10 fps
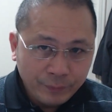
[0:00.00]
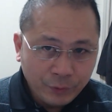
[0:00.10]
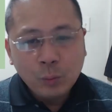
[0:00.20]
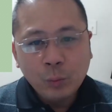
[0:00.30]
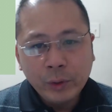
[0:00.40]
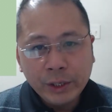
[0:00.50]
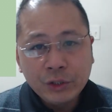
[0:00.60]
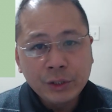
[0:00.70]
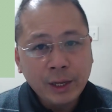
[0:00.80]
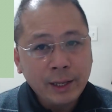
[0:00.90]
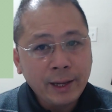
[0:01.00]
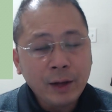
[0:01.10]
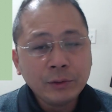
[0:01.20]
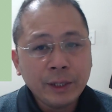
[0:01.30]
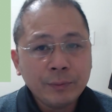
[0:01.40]
or which allow
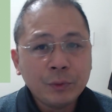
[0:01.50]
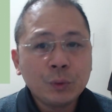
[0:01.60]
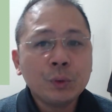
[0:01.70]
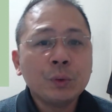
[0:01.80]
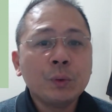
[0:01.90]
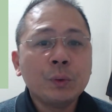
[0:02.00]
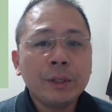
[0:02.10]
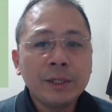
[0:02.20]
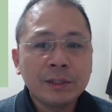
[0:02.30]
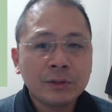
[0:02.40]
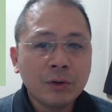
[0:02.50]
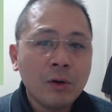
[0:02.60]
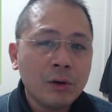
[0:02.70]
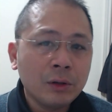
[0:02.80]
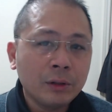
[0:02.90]
them to
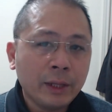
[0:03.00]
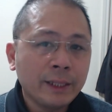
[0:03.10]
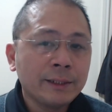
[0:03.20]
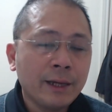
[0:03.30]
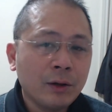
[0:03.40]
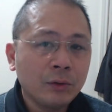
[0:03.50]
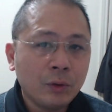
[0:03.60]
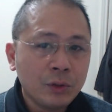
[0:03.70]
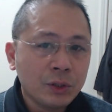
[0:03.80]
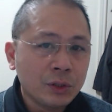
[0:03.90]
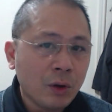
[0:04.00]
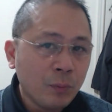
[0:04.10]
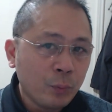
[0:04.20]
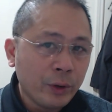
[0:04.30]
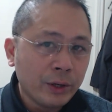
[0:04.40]
install and download
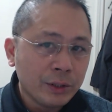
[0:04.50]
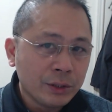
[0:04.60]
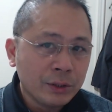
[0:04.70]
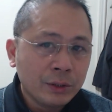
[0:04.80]
softwares